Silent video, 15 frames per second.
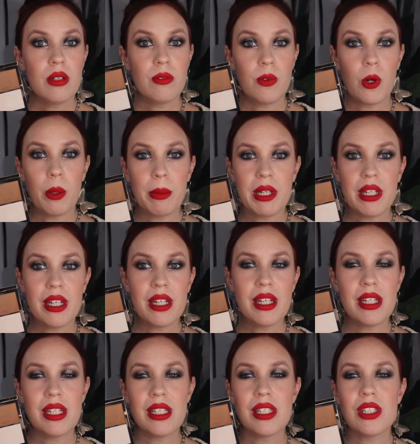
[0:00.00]
Formula
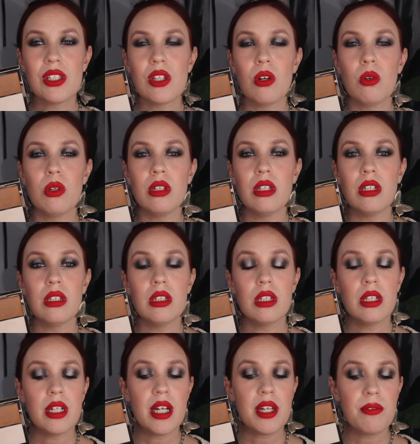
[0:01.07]
is so
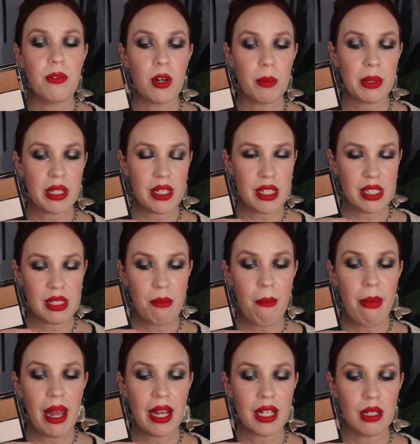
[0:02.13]
good. Formula is
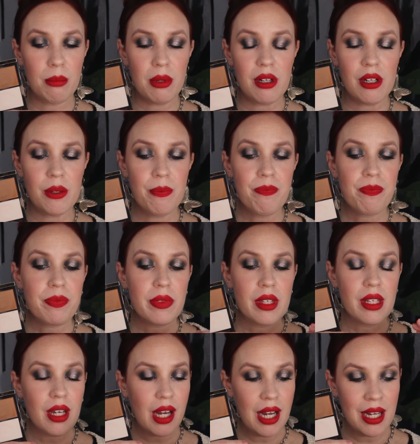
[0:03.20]
impeccable.
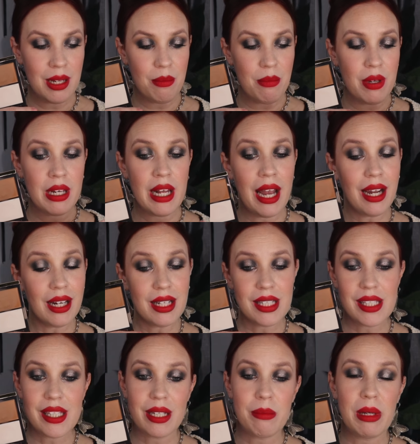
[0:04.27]
I am not going
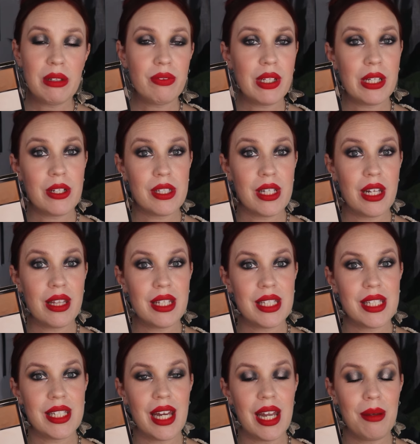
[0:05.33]
to stick my fingers in it
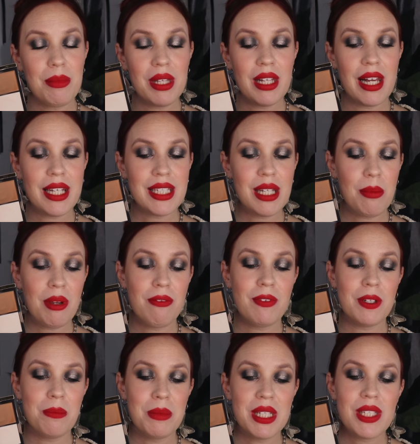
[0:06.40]
this time. The last time I
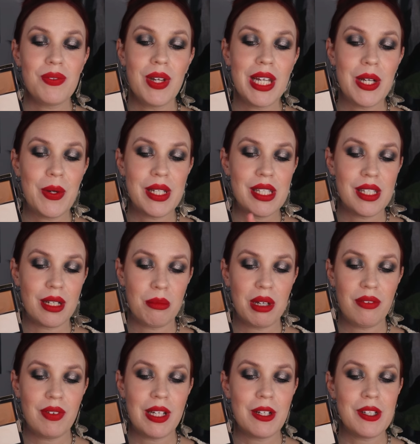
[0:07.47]
filmed this video, I stuck
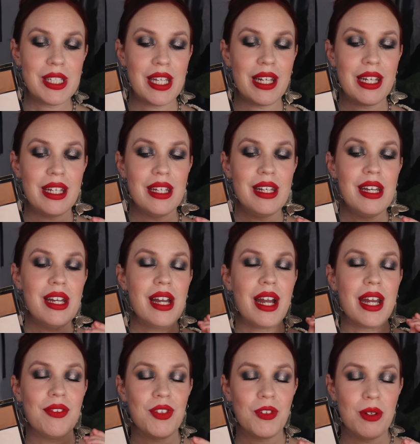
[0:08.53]
my fingers in it.
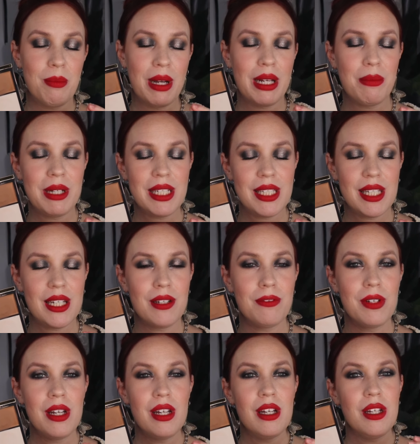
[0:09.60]
I have to remind
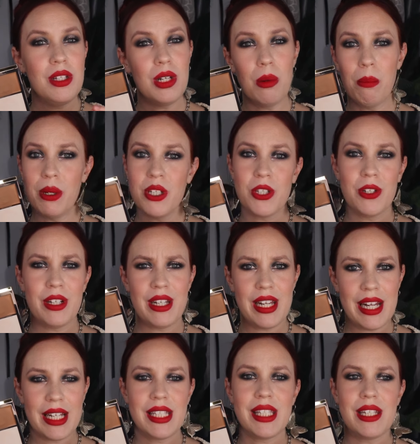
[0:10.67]
myself, don't put your
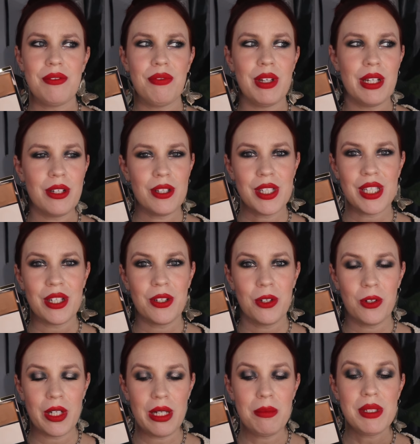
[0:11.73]
nasty fingers in
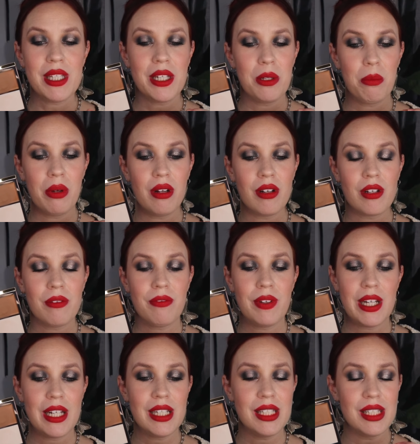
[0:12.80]
creams that you put on your
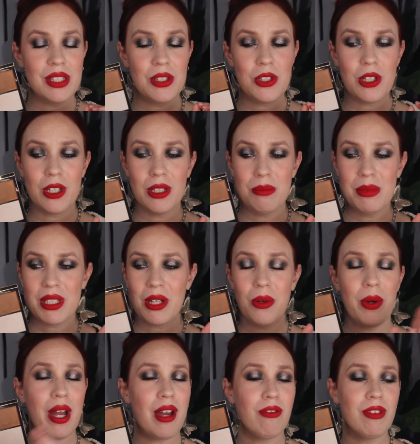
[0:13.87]
face. Germs
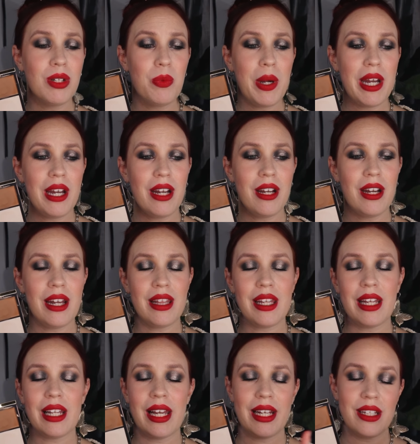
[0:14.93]
go everywhere and
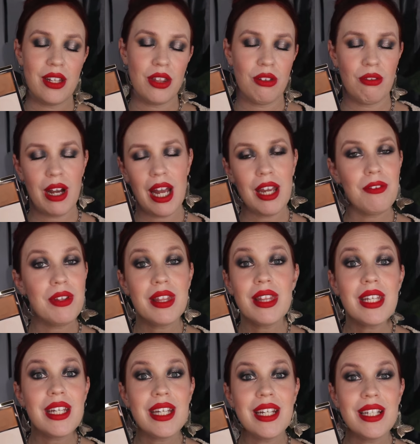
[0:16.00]
they like to thrive in
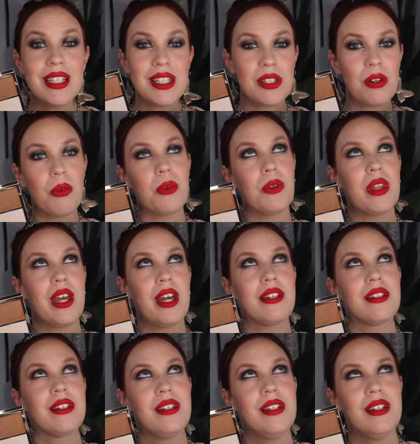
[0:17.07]
things. Don't do
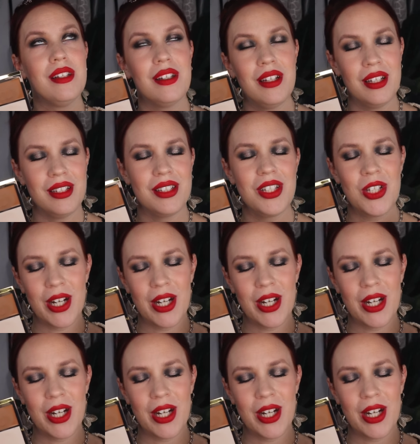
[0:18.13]
that.